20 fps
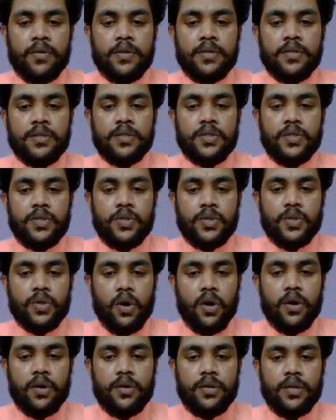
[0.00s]

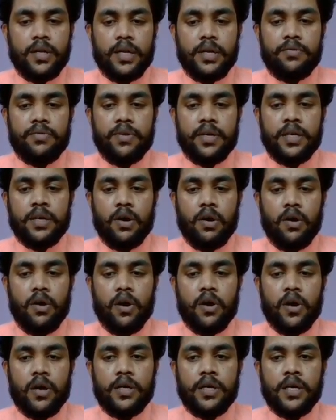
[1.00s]
non-living
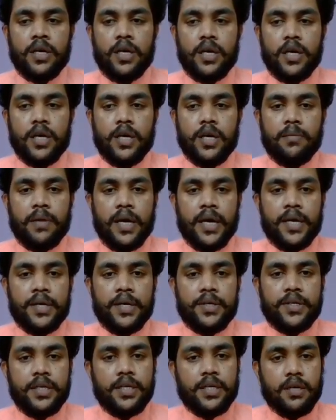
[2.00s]
or abiotic
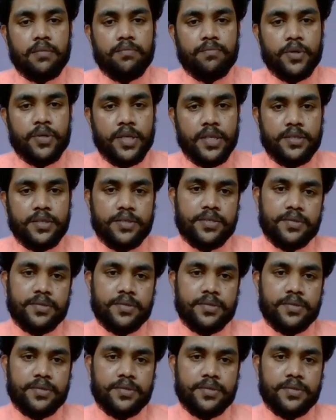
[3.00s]
component.